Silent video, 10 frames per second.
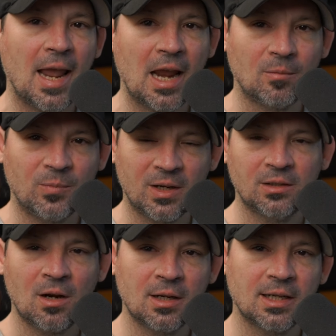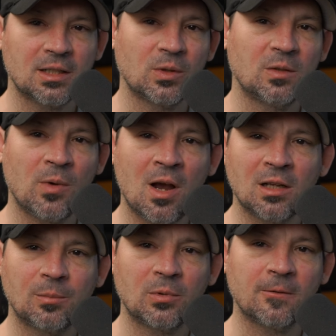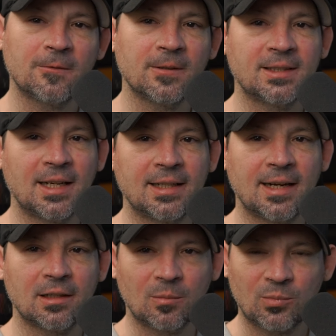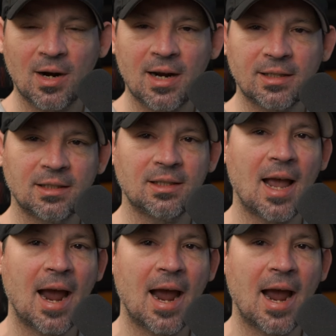and Pixonic is responsible for sending out the prizes.